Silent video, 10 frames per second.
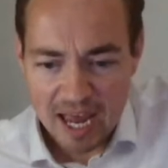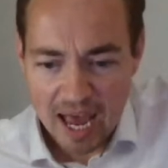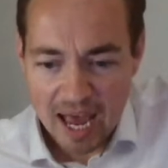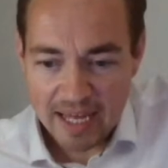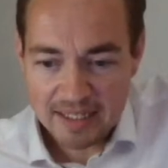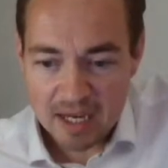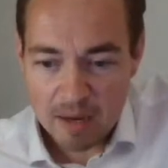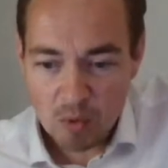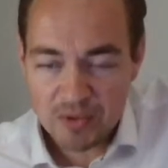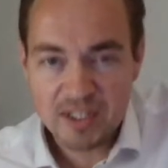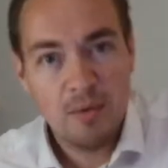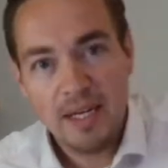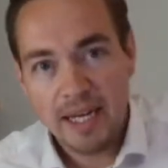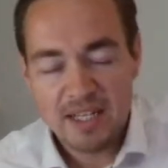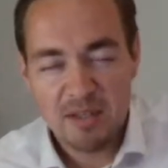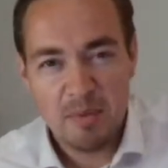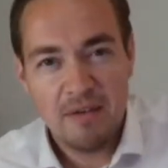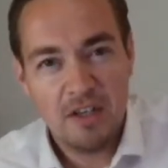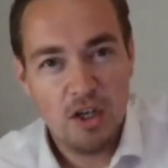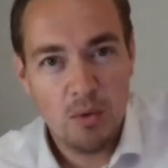and also then get into a bit of a
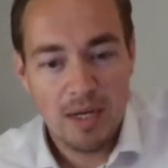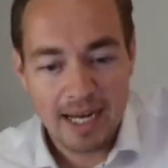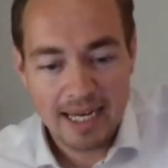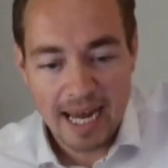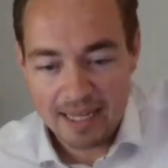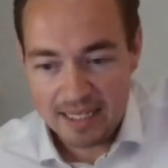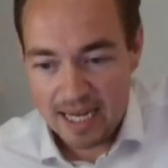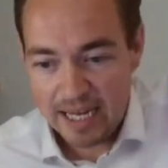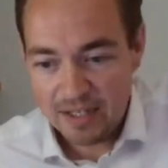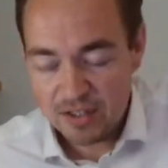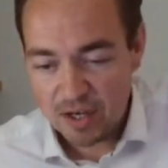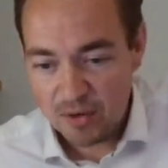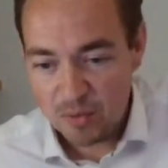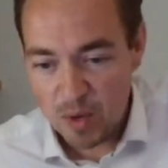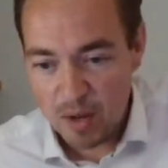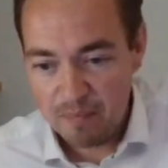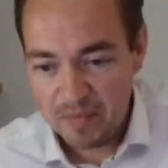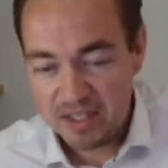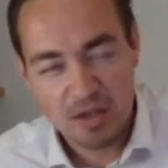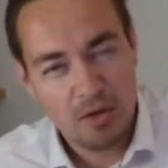Q&A at the end. So
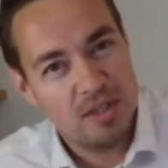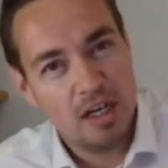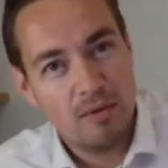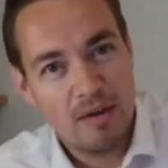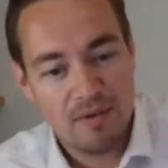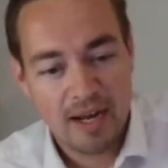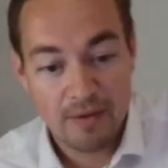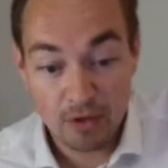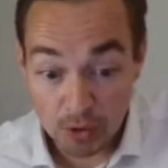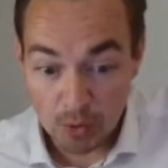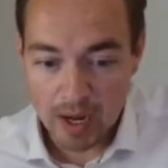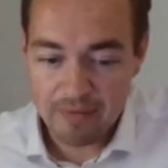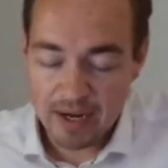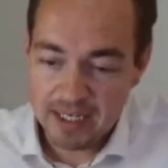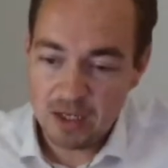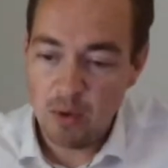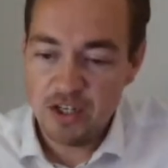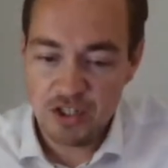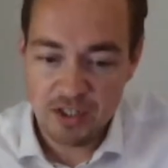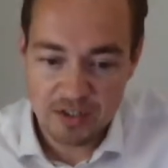do stick around for that if you do have any
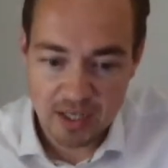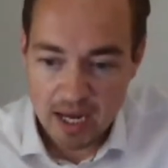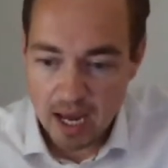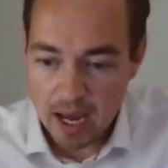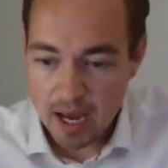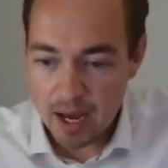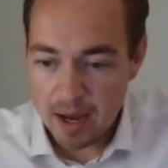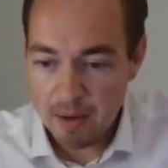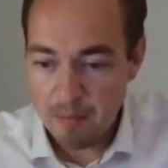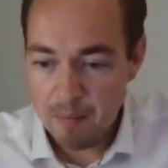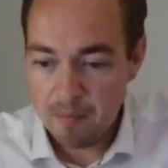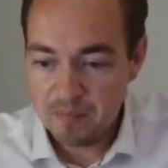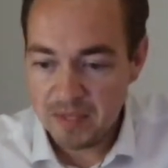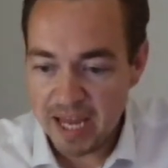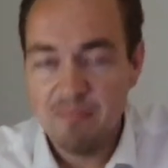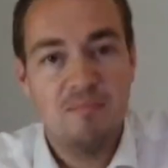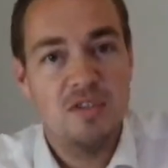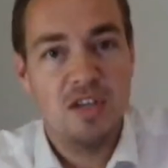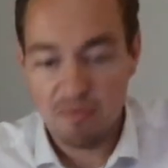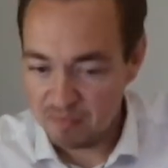questions. Yeah,
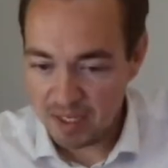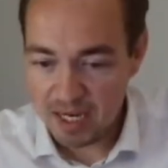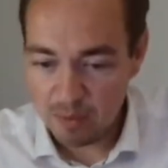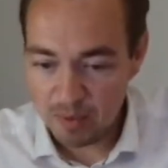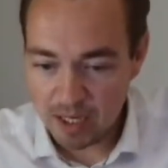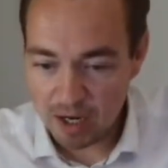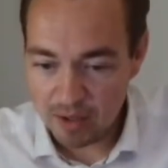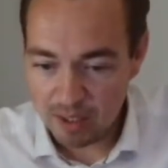so here we go.